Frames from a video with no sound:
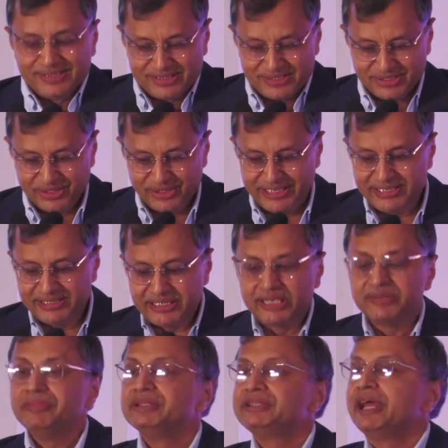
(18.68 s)
So, ladies and
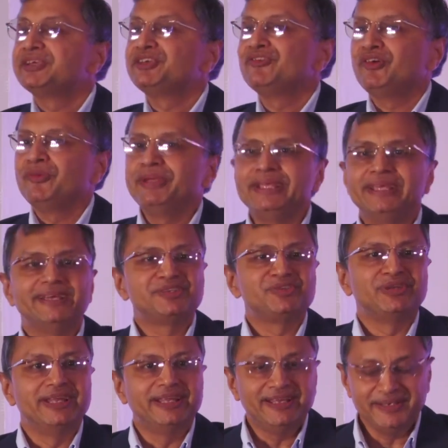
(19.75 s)
gentlemen, thank you for being here
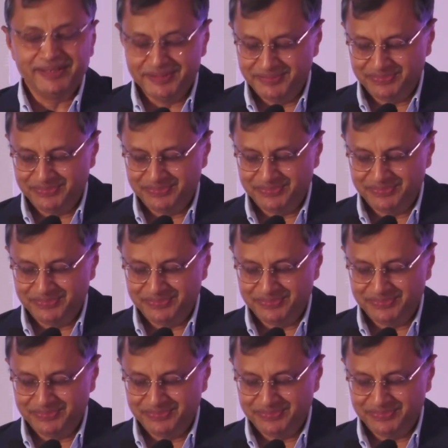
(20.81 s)
today.